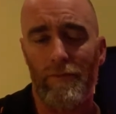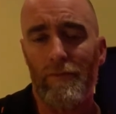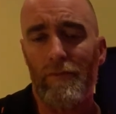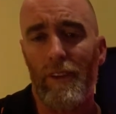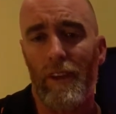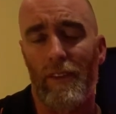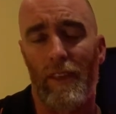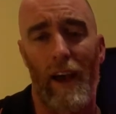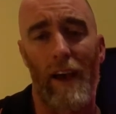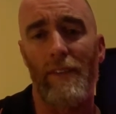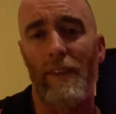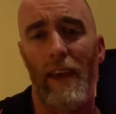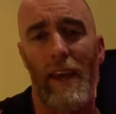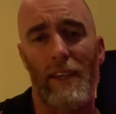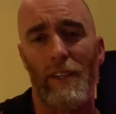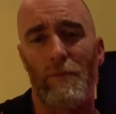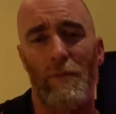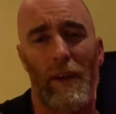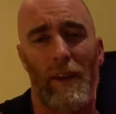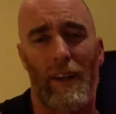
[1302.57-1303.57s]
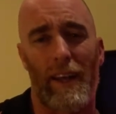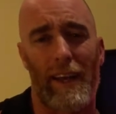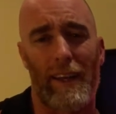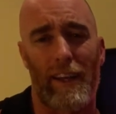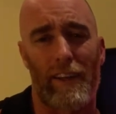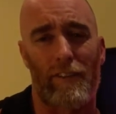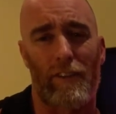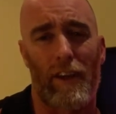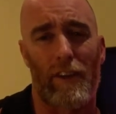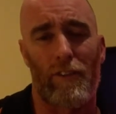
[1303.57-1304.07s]
other aspect, like
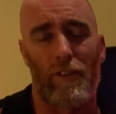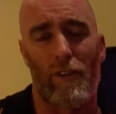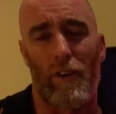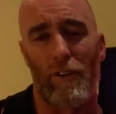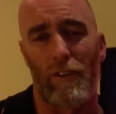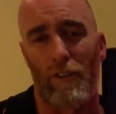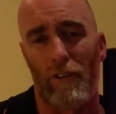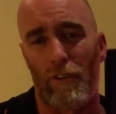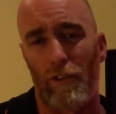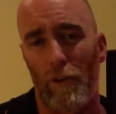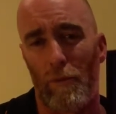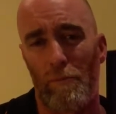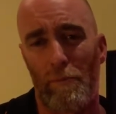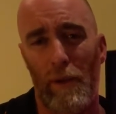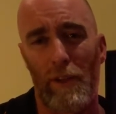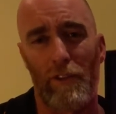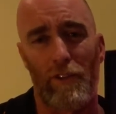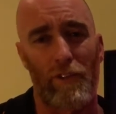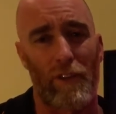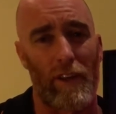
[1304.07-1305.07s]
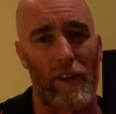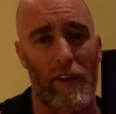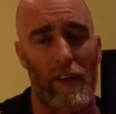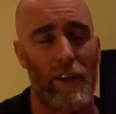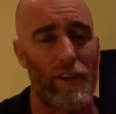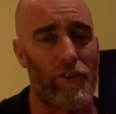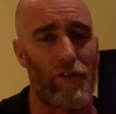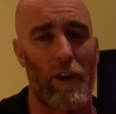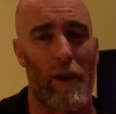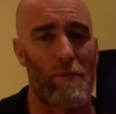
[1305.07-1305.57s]
I touched on, is your pinched and
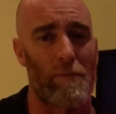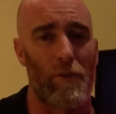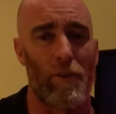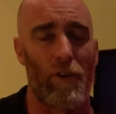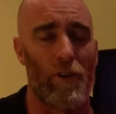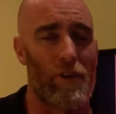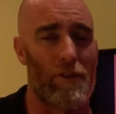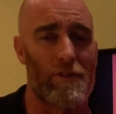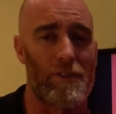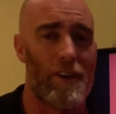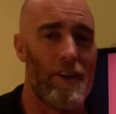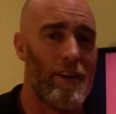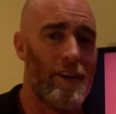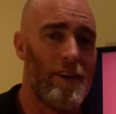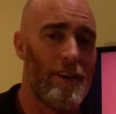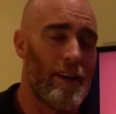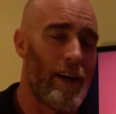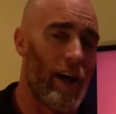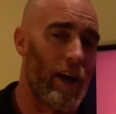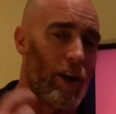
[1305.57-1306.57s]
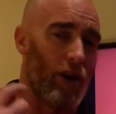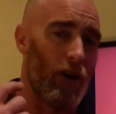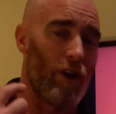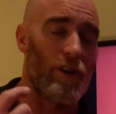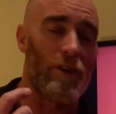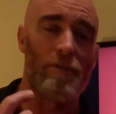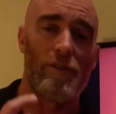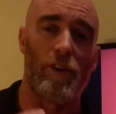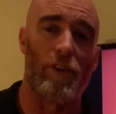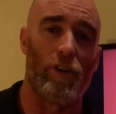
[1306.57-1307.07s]
entrapped nerves. A lot
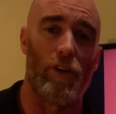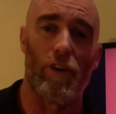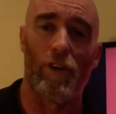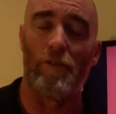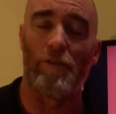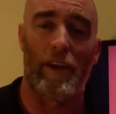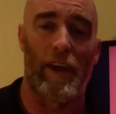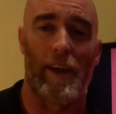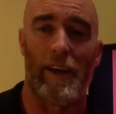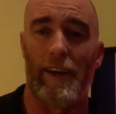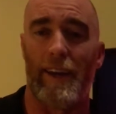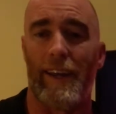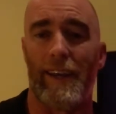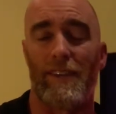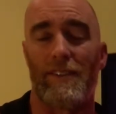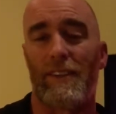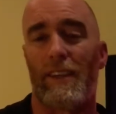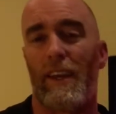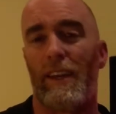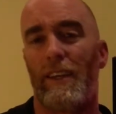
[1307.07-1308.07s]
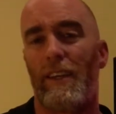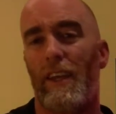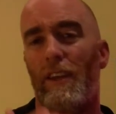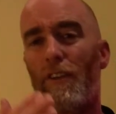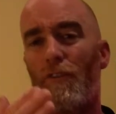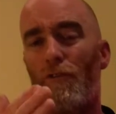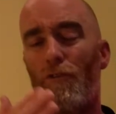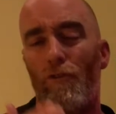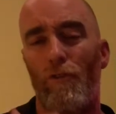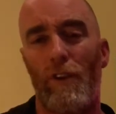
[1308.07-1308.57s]
of the nerve endings can
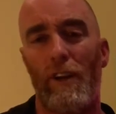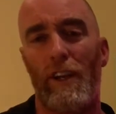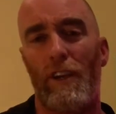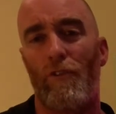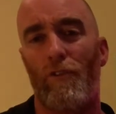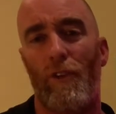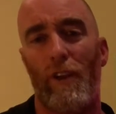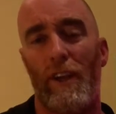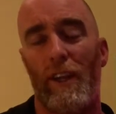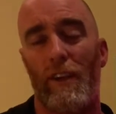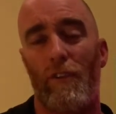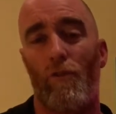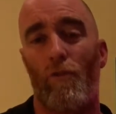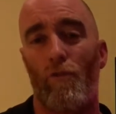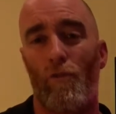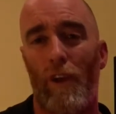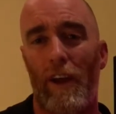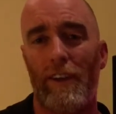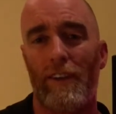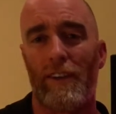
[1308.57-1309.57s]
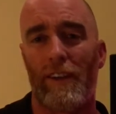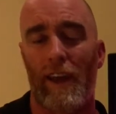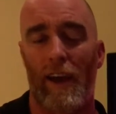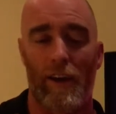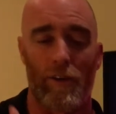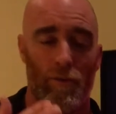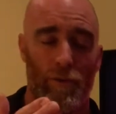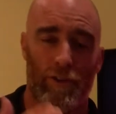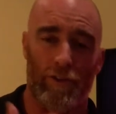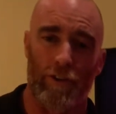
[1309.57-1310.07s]
get really, really run
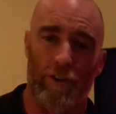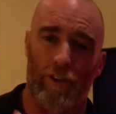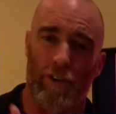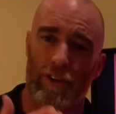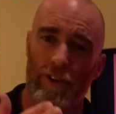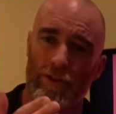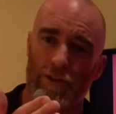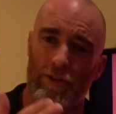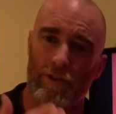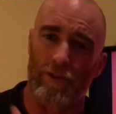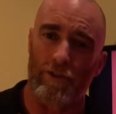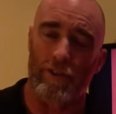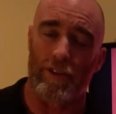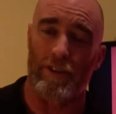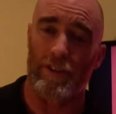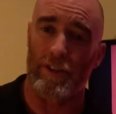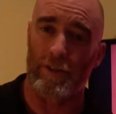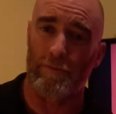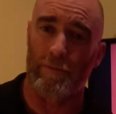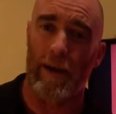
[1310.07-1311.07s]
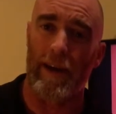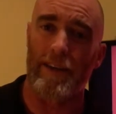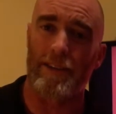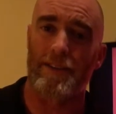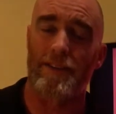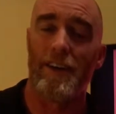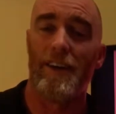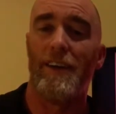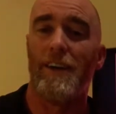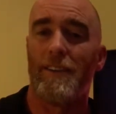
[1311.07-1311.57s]
down with regards to the
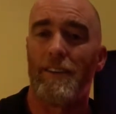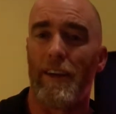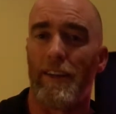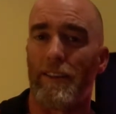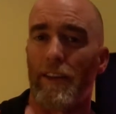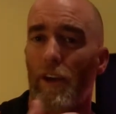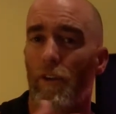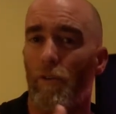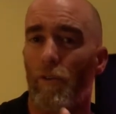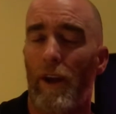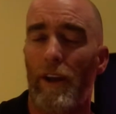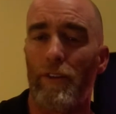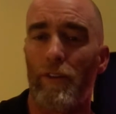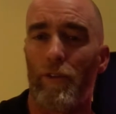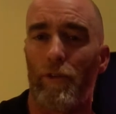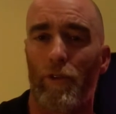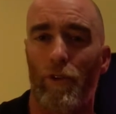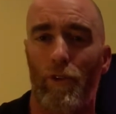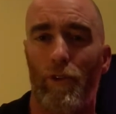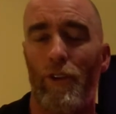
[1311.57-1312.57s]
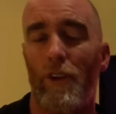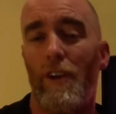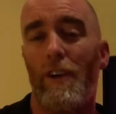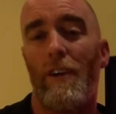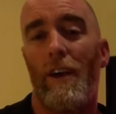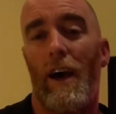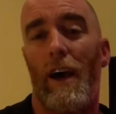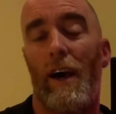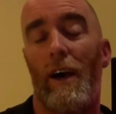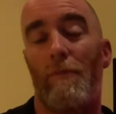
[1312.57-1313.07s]
space that they run through
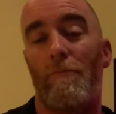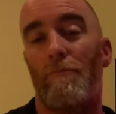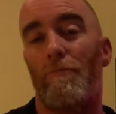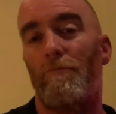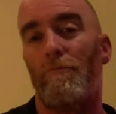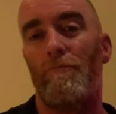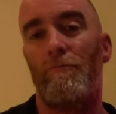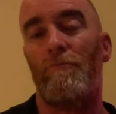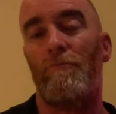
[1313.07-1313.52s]
and